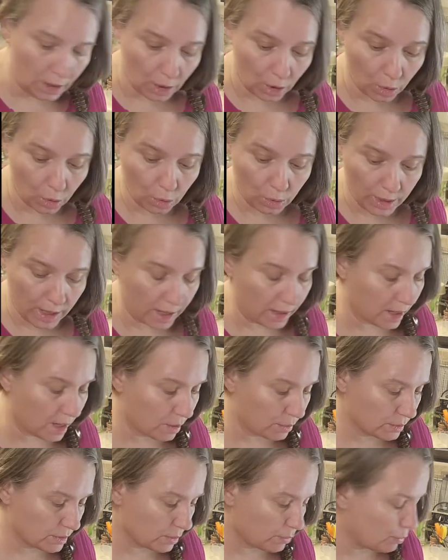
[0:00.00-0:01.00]
Okay, that
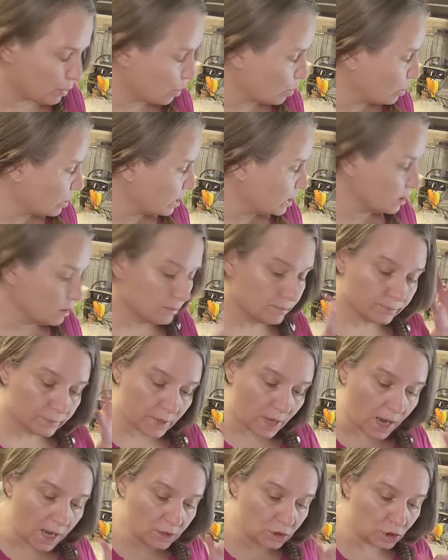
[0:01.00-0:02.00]
was a pour.
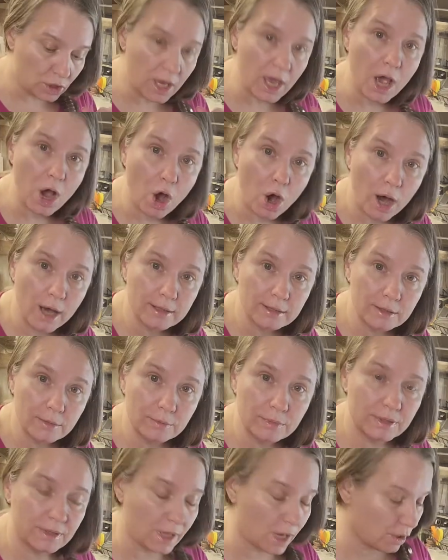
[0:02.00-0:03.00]
I should get awesome
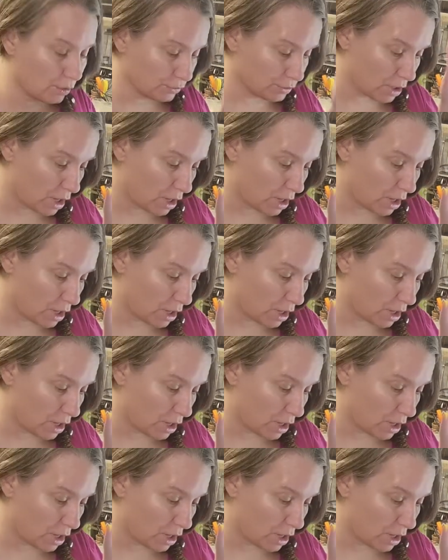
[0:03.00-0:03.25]
cells.